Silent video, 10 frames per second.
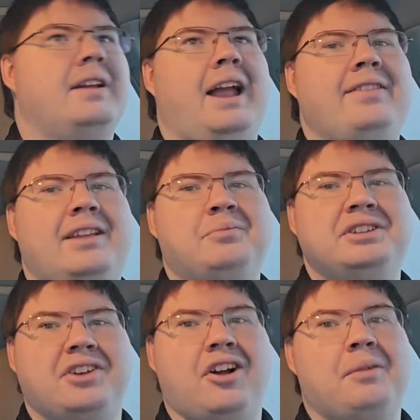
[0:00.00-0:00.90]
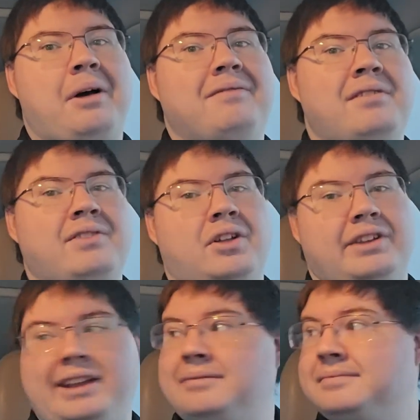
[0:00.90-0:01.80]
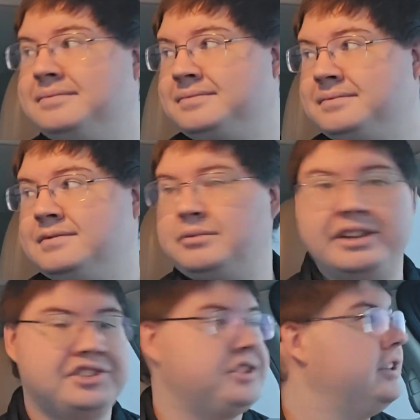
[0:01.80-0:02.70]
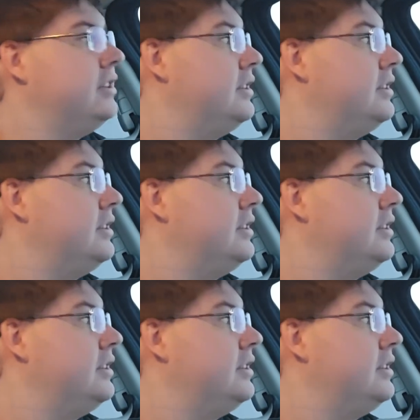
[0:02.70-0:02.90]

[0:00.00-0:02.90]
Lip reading: And then we talk about Vivaldi, which